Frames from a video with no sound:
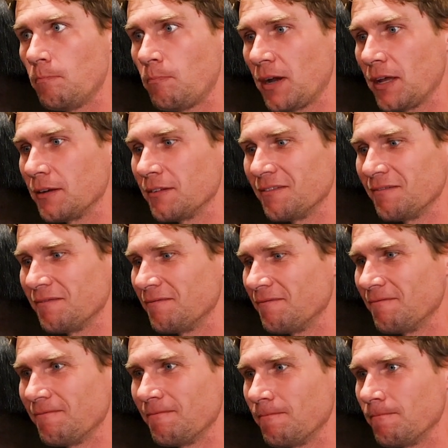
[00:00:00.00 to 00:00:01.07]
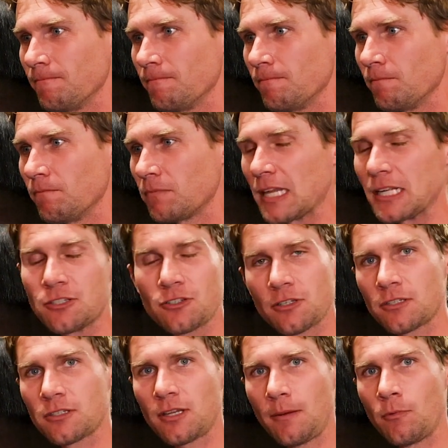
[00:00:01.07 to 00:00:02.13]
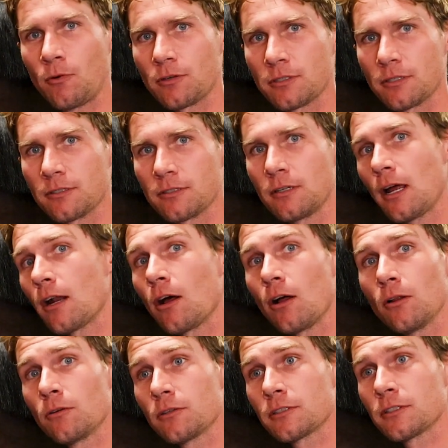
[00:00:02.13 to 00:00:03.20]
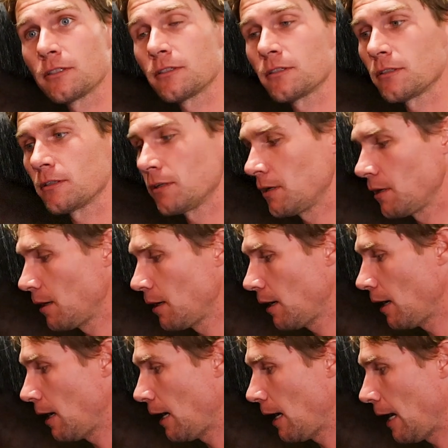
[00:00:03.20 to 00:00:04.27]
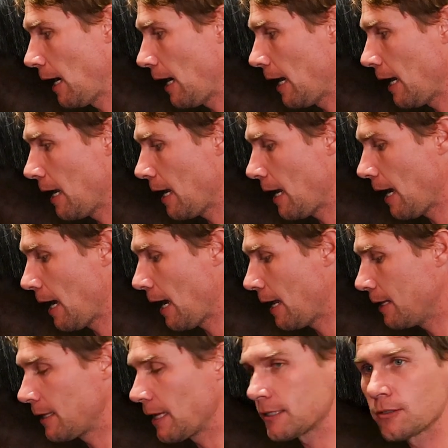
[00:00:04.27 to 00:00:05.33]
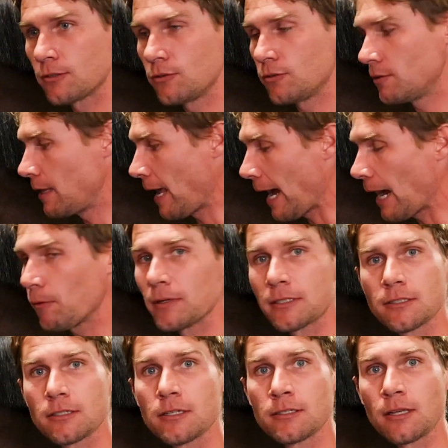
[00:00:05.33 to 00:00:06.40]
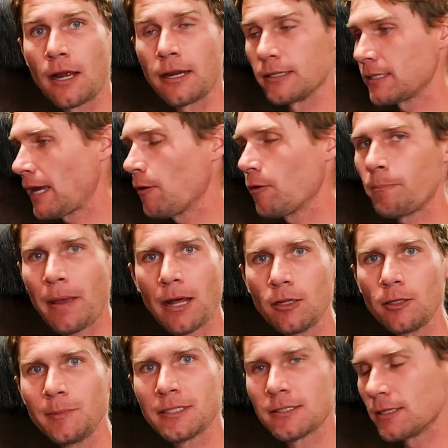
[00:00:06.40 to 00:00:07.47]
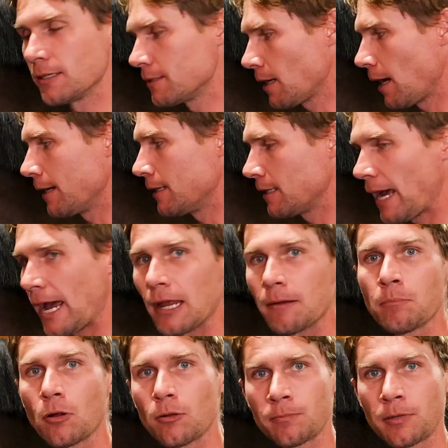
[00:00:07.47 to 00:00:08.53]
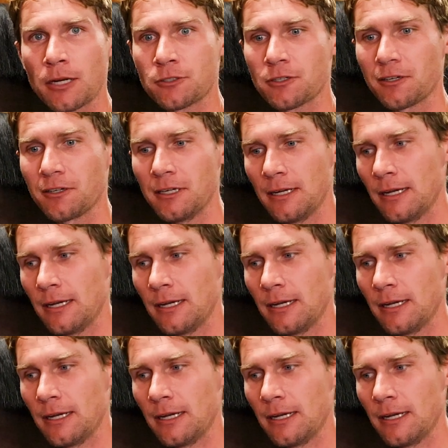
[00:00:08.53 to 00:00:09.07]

but that's just some horses, not all horses. And that's how it's designed. It's how a pelham is designed to add pull pressure.